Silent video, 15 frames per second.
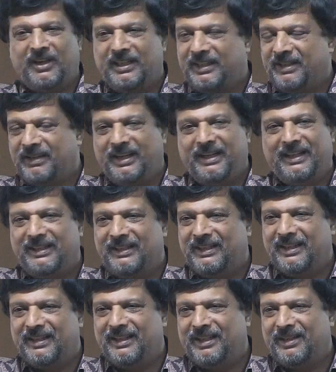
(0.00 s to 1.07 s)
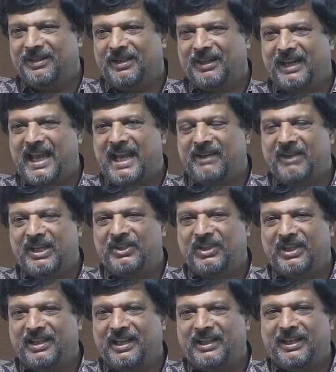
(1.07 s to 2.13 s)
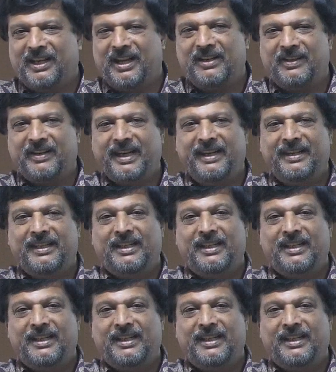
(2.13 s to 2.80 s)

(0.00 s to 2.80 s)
a language in another country,